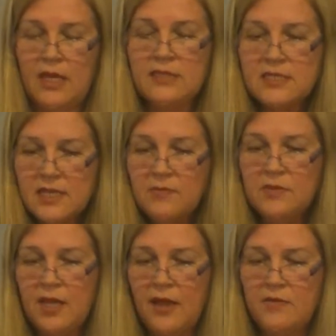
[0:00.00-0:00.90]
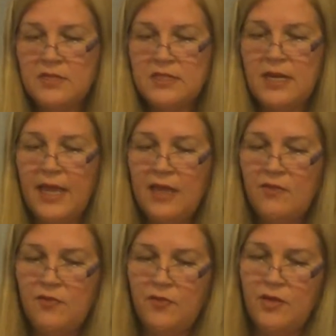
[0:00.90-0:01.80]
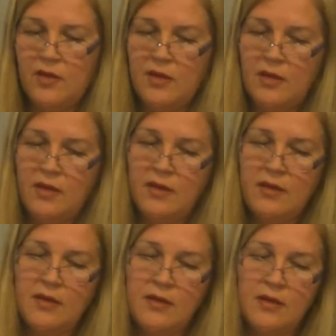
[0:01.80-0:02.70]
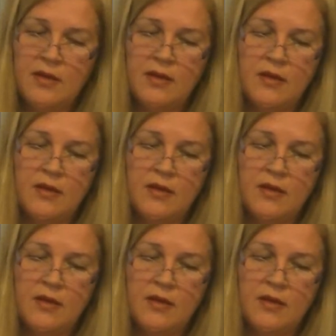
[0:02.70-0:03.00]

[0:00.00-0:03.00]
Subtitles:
And sometimes life can